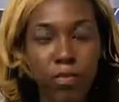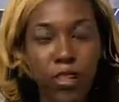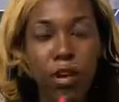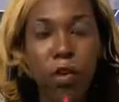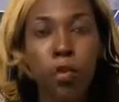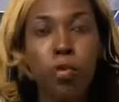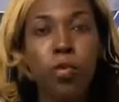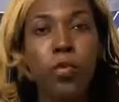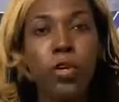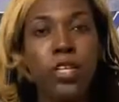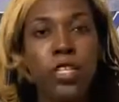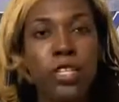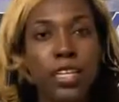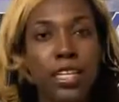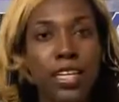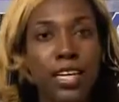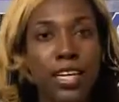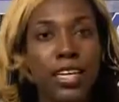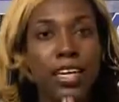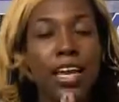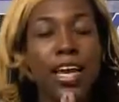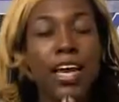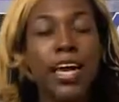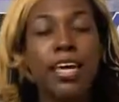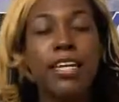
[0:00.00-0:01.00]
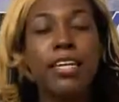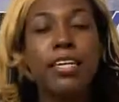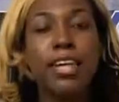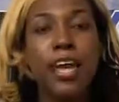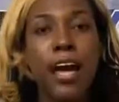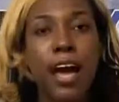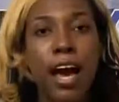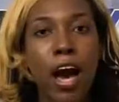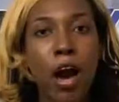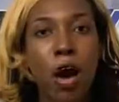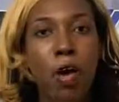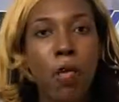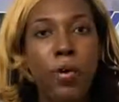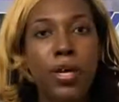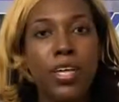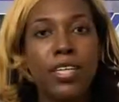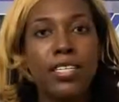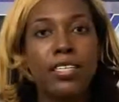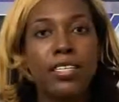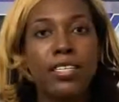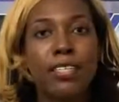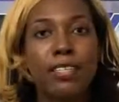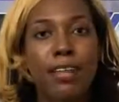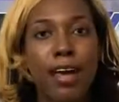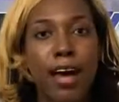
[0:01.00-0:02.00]
Once again, now is
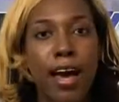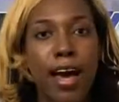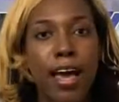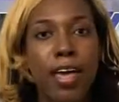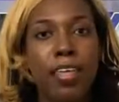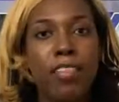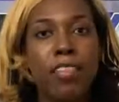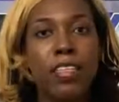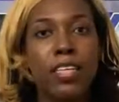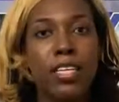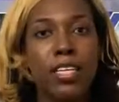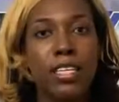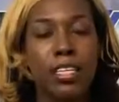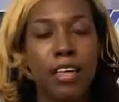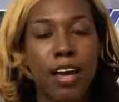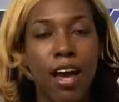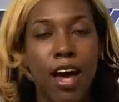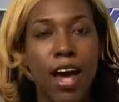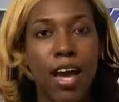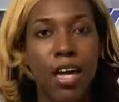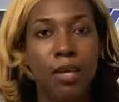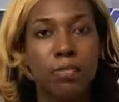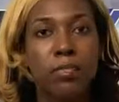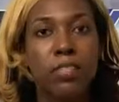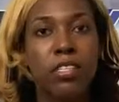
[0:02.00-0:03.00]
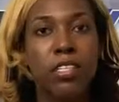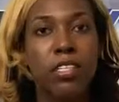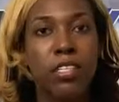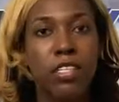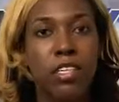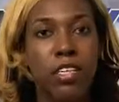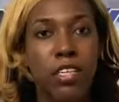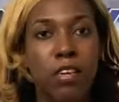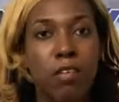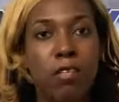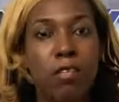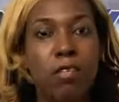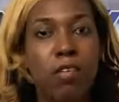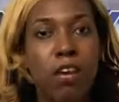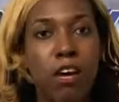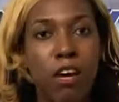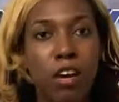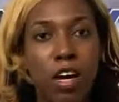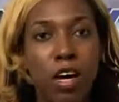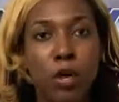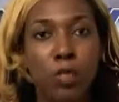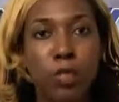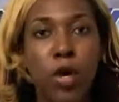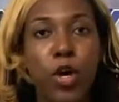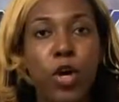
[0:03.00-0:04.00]
not the time to give
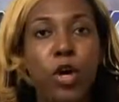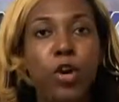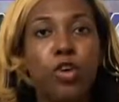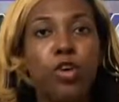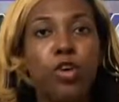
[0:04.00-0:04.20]
up.